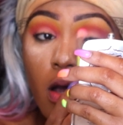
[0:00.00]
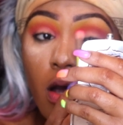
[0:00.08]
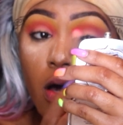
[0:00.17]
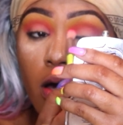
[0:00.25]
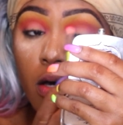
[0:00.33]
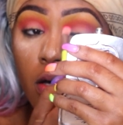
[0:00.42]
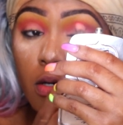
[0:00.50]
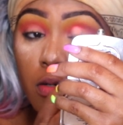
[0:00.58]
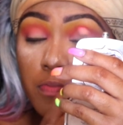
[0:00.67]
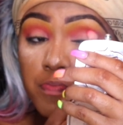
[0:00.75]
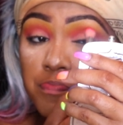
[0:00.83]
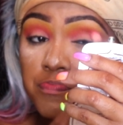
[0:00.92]

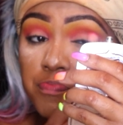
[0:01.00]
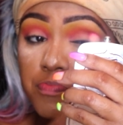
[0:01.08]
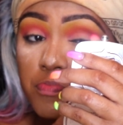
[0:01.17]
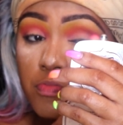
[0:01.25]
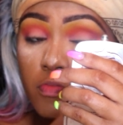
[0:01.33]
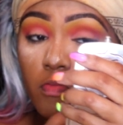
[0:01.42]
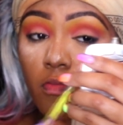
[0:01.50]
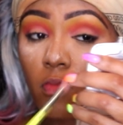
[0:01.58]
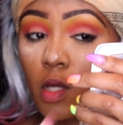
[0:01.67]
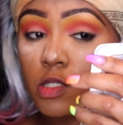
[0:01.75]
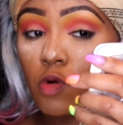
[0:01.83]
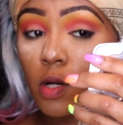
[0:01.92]

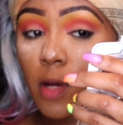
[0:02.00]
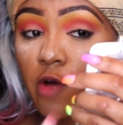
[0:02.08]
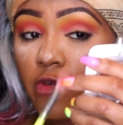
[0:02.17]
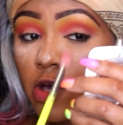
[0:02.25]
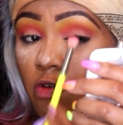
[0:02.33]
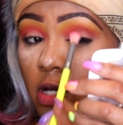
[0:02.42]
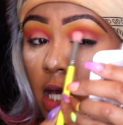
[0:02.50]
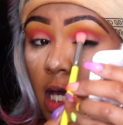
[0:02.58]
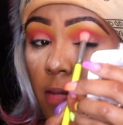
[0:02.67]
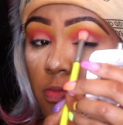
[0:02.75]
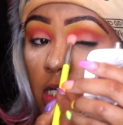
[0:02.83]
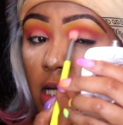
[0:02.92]
It's one of my favorite
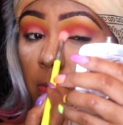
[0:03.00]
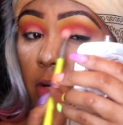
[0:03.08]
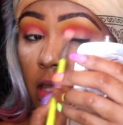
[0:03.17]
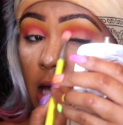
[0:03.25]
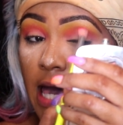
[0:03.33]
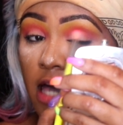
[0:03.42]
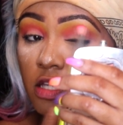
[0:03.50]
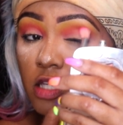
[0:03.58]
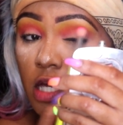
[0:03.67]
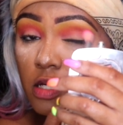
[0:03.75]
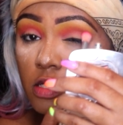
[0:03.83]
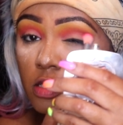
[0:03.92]
games, and I'm glad
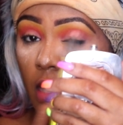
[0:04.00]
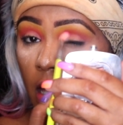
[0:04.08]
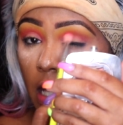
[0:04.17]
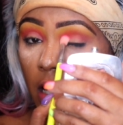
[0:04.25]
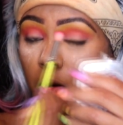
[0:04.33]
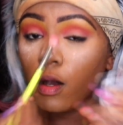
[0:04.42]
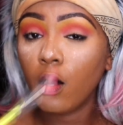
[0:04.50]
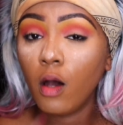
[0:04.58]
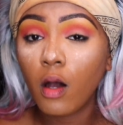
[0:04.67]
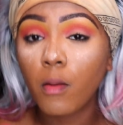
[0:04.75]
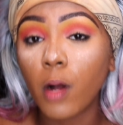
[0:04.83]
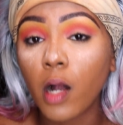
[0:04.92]
that it's like
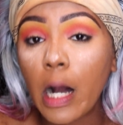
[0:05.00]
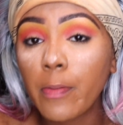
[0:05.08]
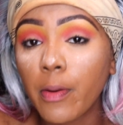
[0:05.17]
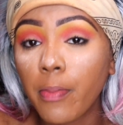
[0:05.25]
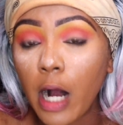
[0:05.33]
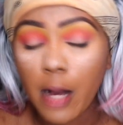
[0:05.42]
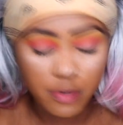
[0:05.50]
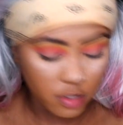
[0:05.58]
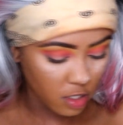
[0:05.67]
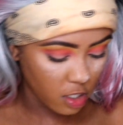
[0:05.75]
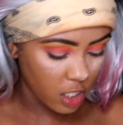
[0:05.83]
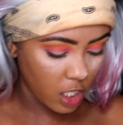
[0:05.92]
becoming
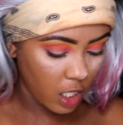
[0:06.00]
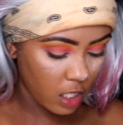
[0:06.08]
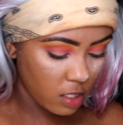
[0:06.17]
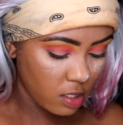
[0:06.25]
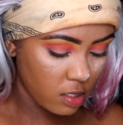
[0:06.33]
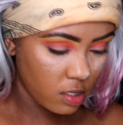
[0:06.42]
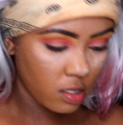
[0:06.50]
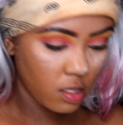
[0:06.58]
popular again.